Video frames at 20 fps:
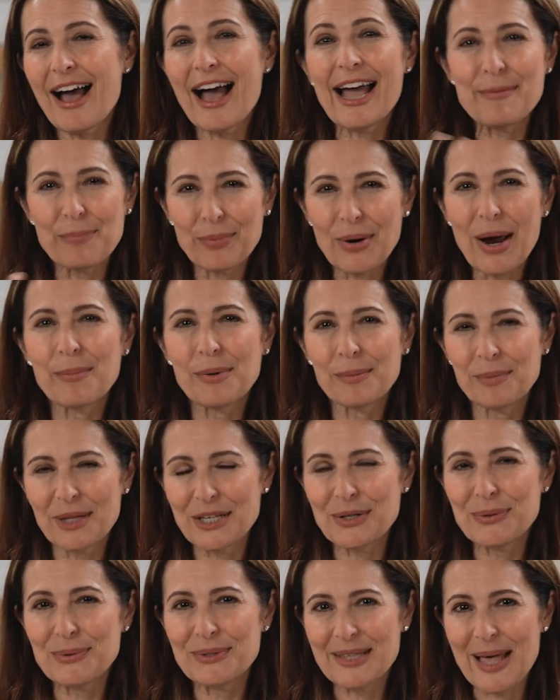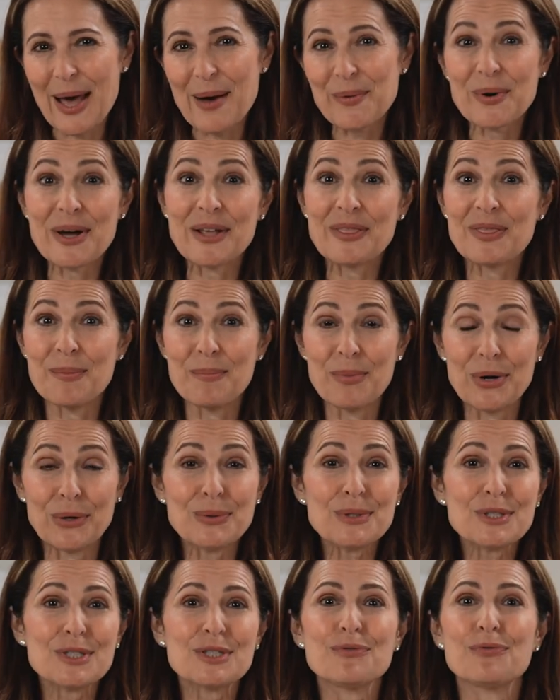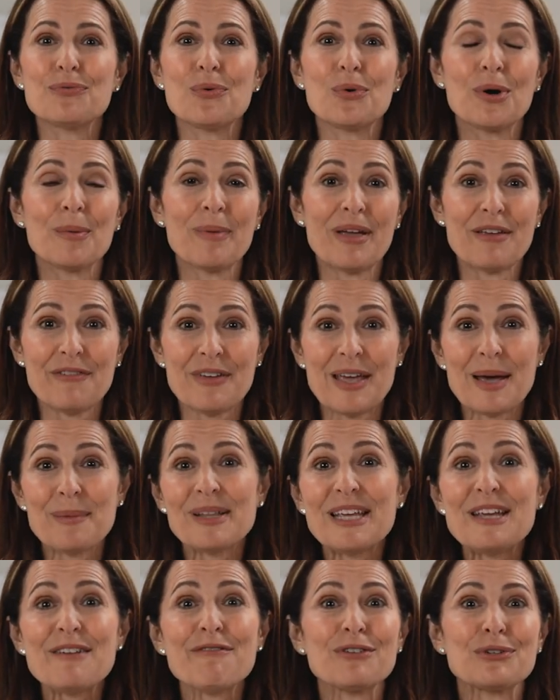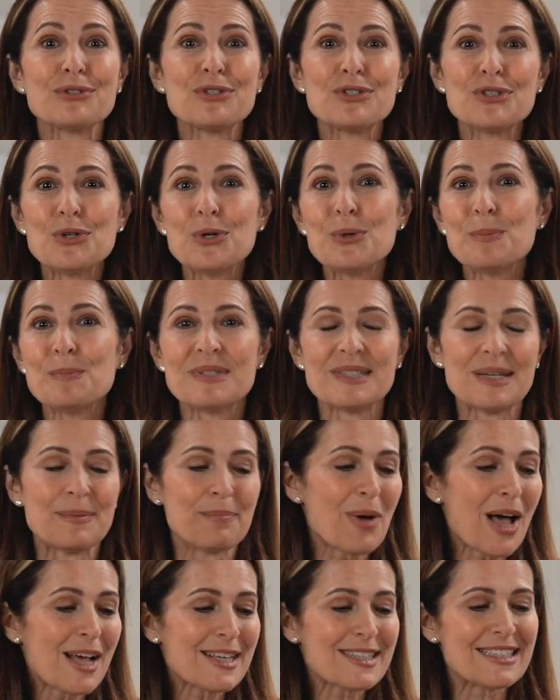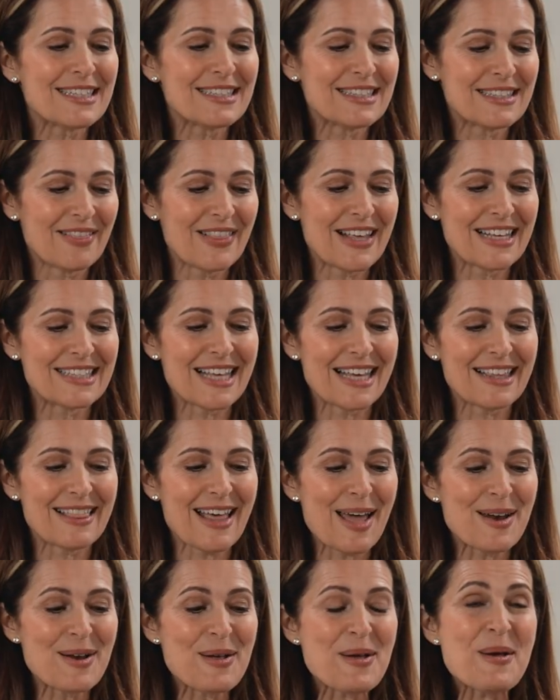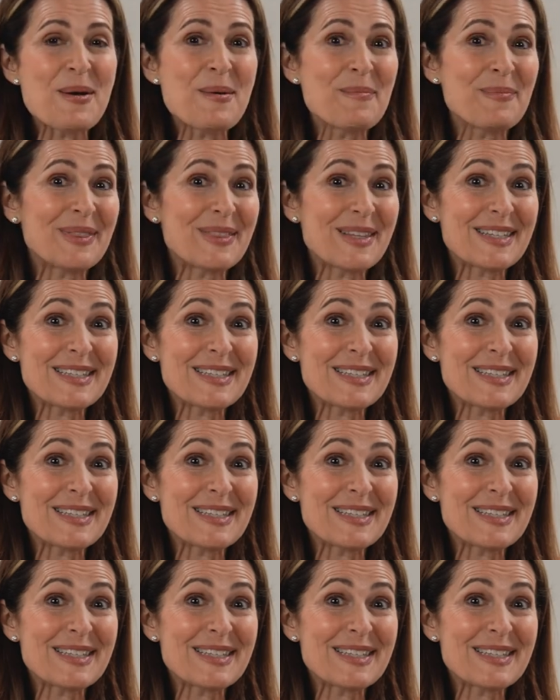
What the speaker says: I probably use that one the most for my family, for soups and pastas and things like that. But the